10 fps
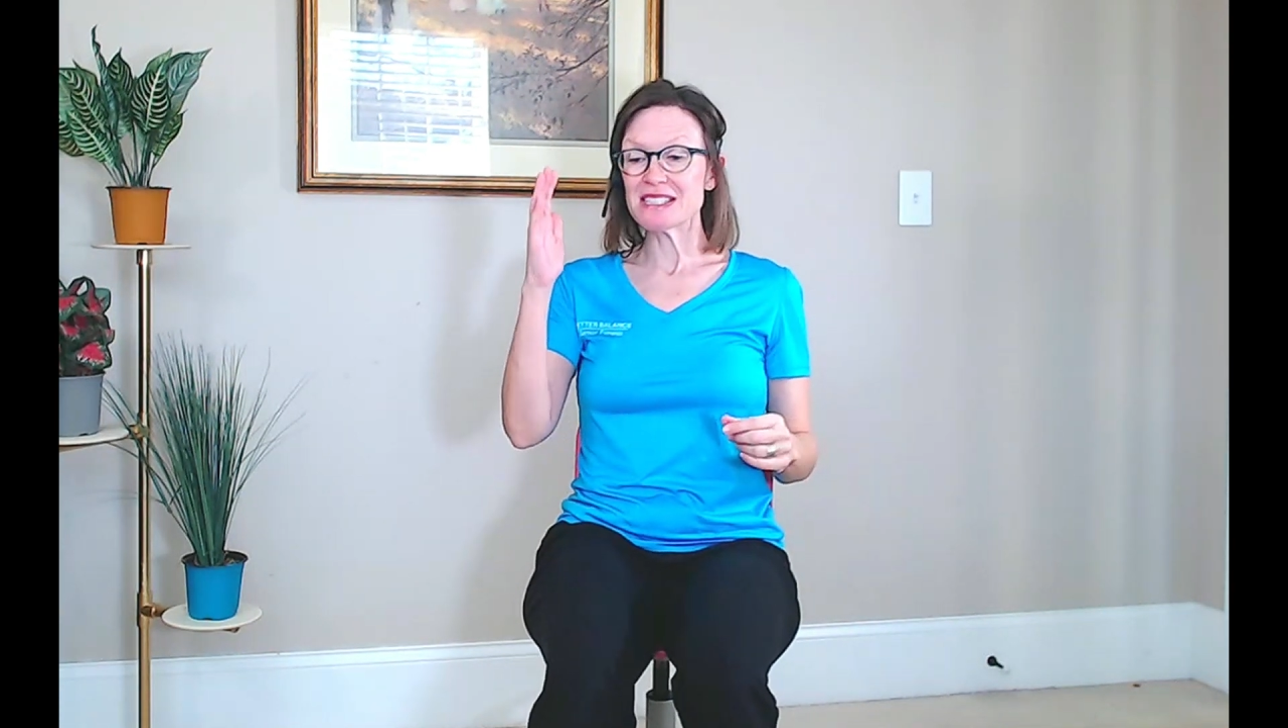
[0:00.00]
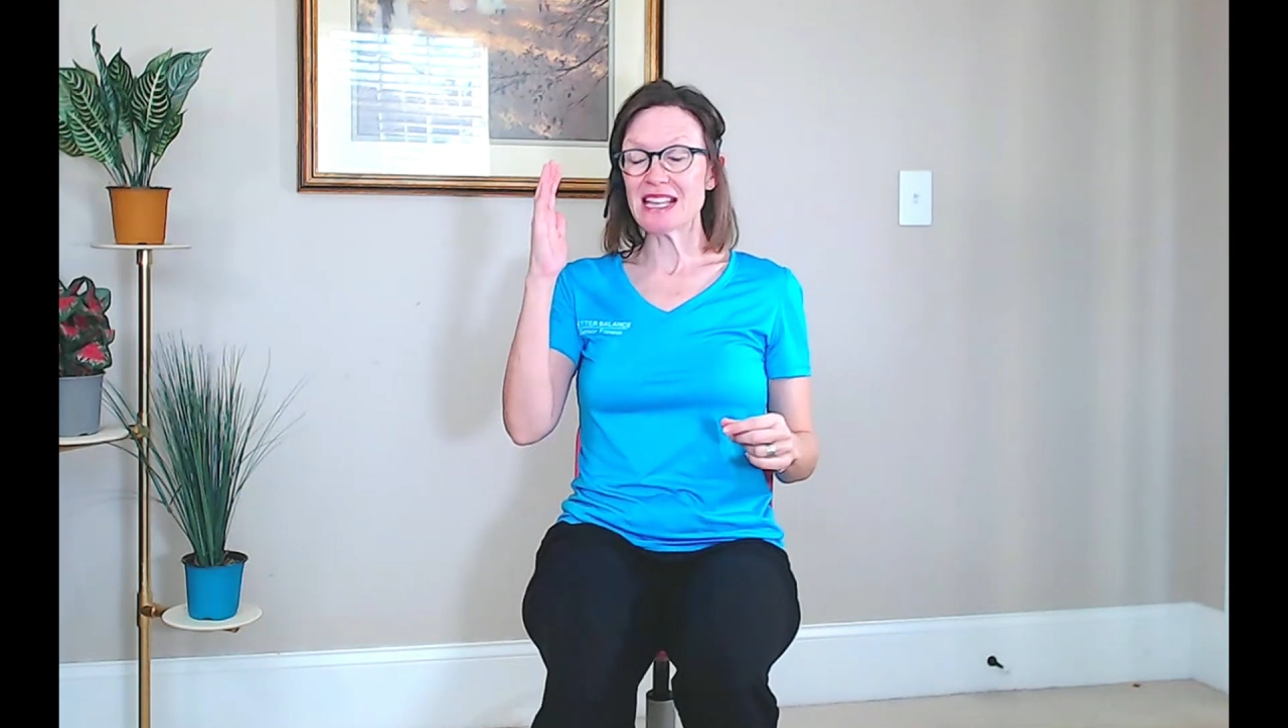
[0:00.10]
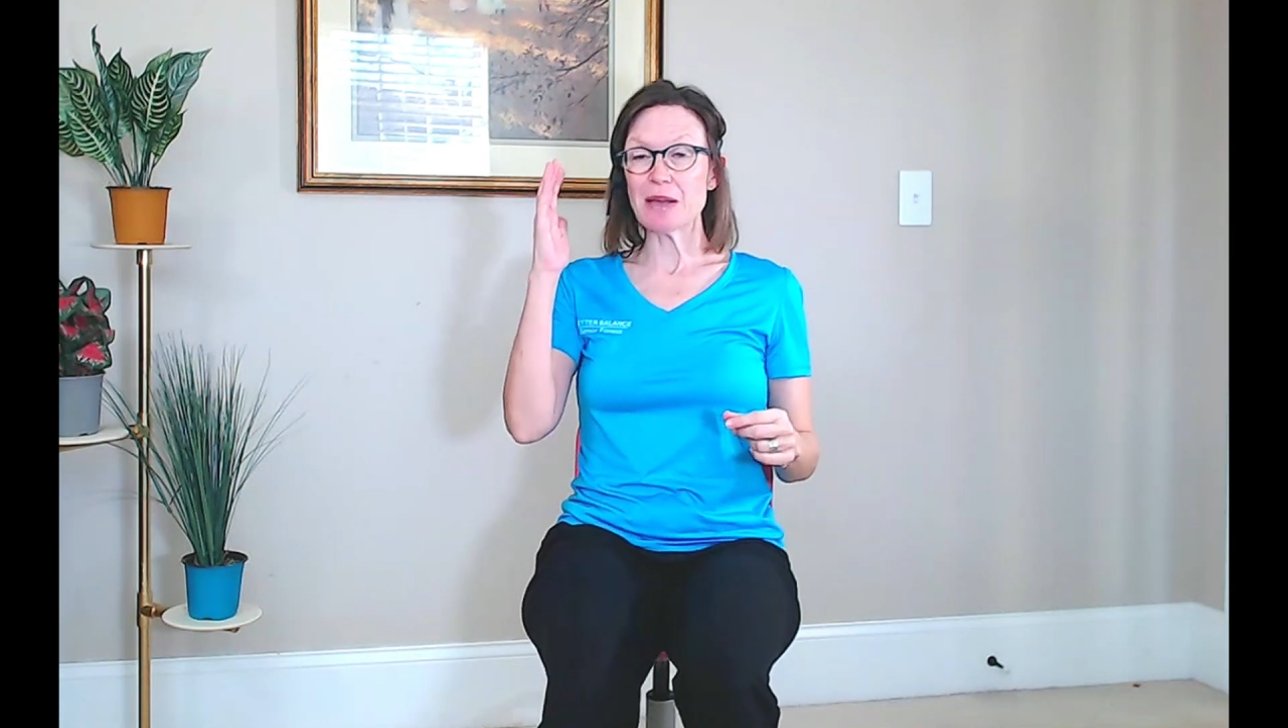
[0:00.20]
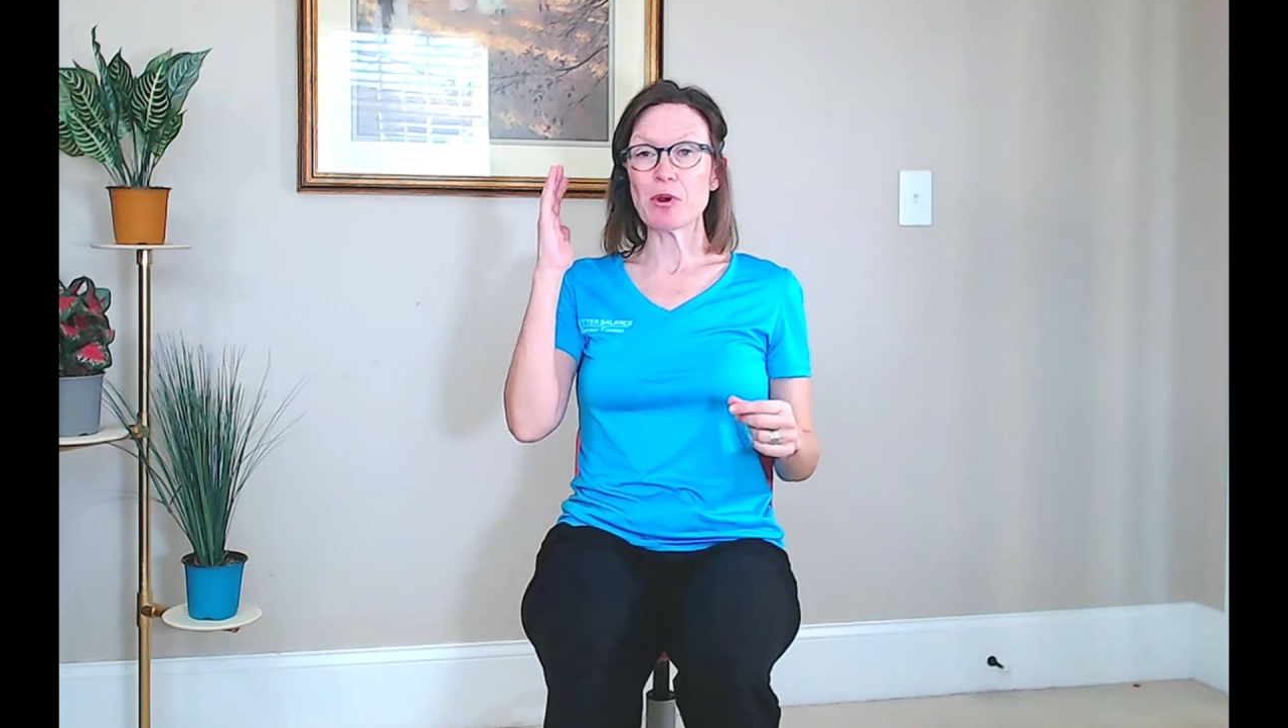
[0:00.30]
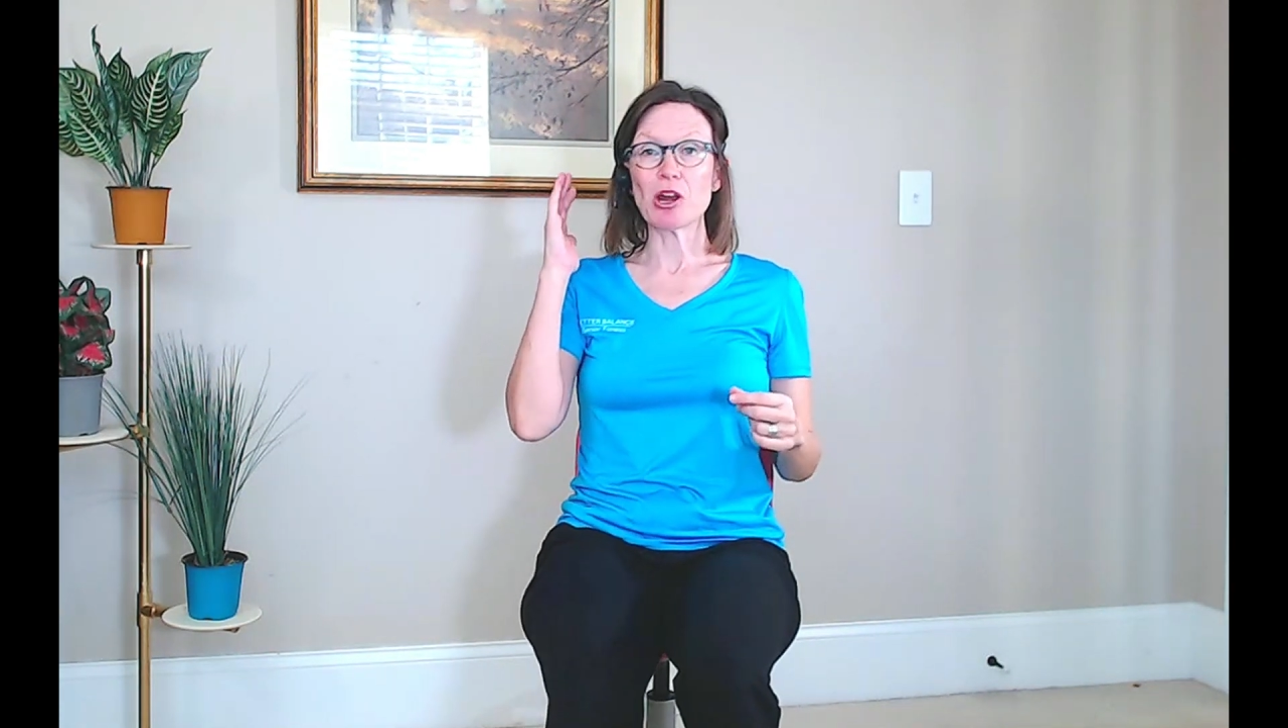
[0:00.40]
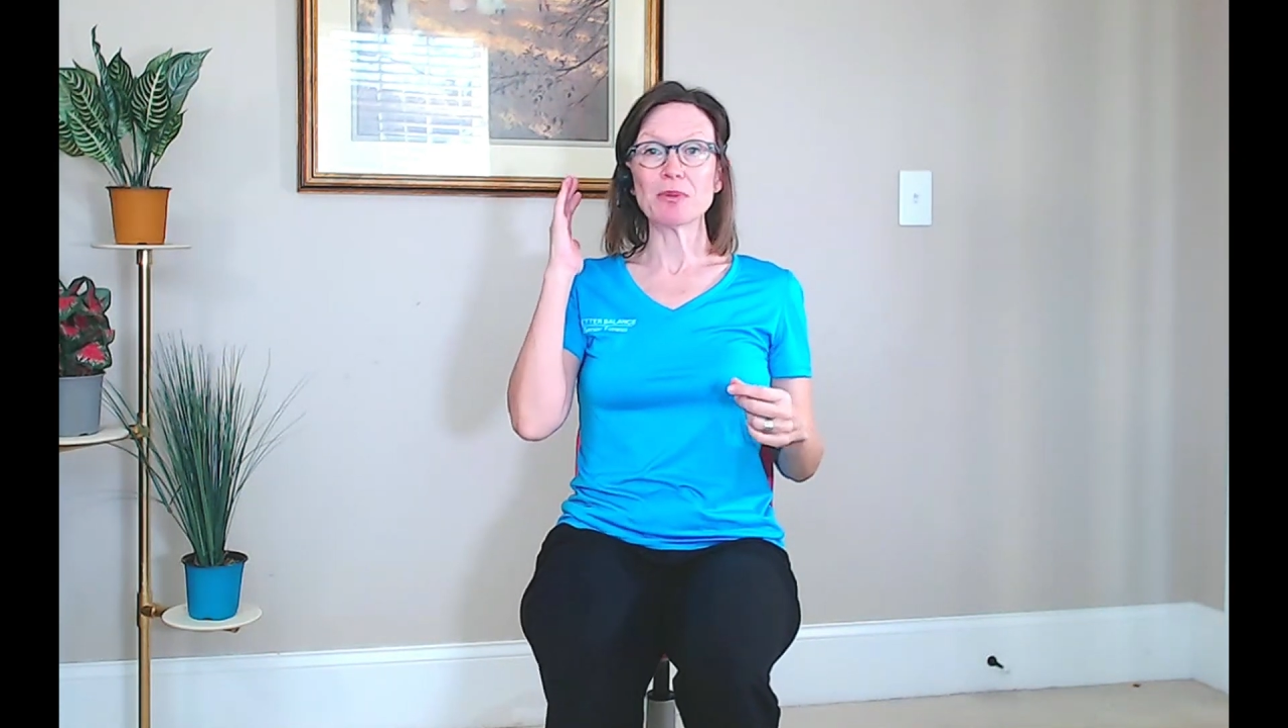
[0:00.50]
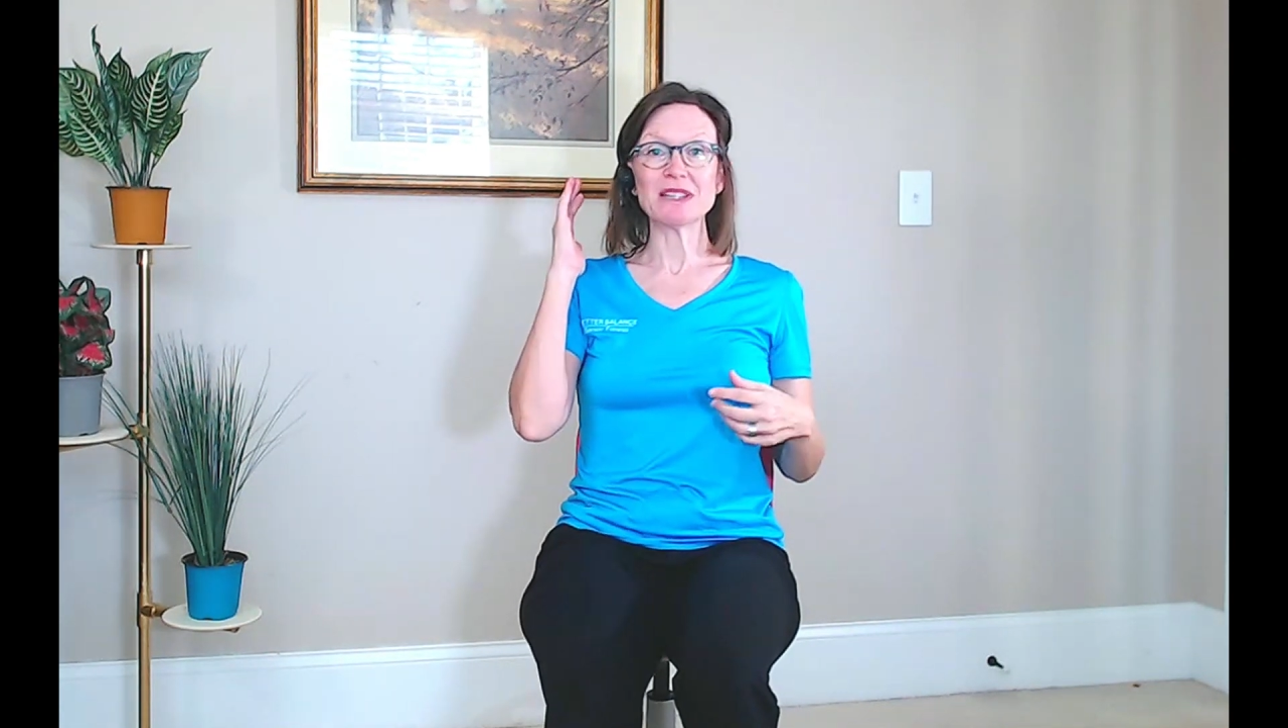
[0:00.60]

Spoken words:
same arm and